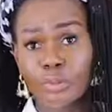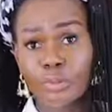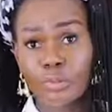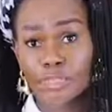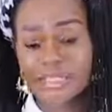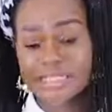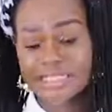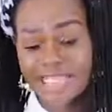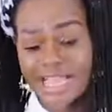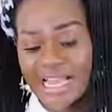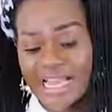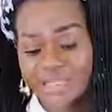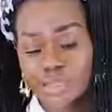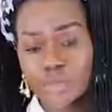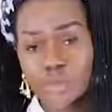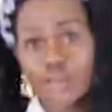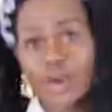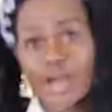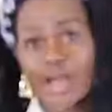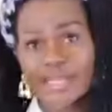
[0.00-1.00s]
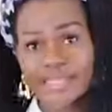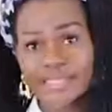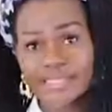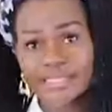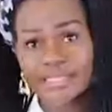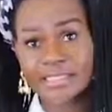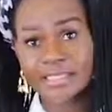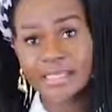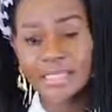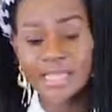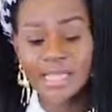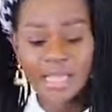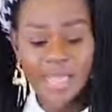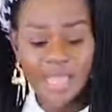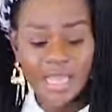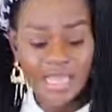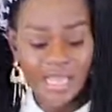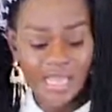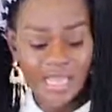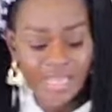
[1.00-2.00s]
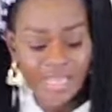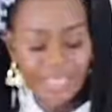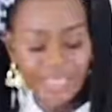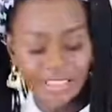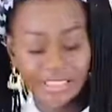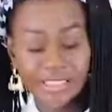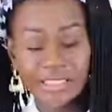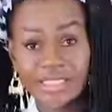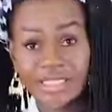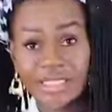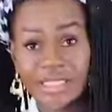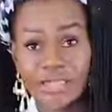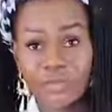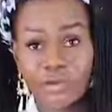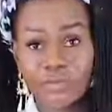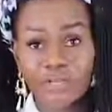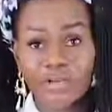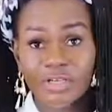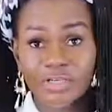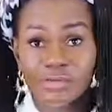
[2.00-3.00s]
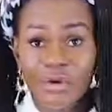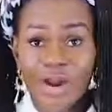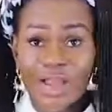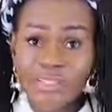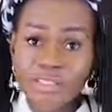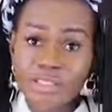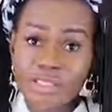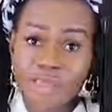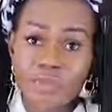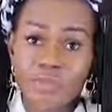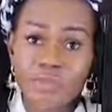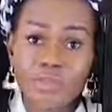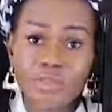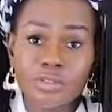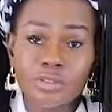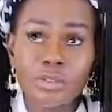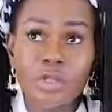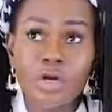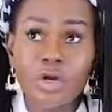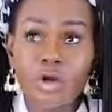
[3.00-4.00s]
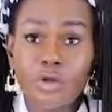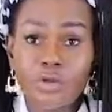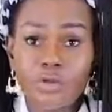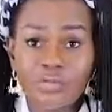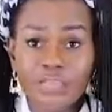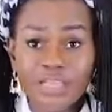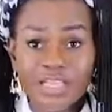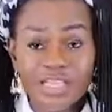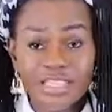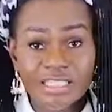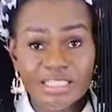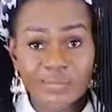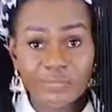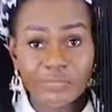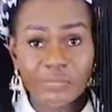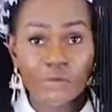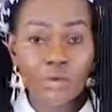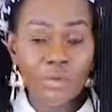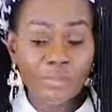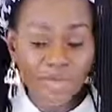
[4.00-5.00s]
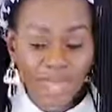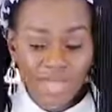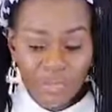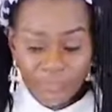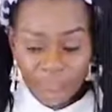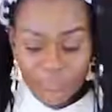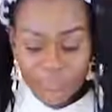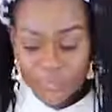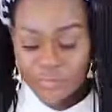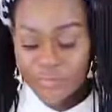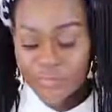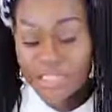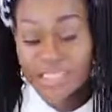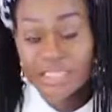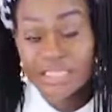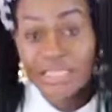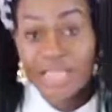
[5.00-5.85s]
was scanned twice, and instead of a grand total of £34.50,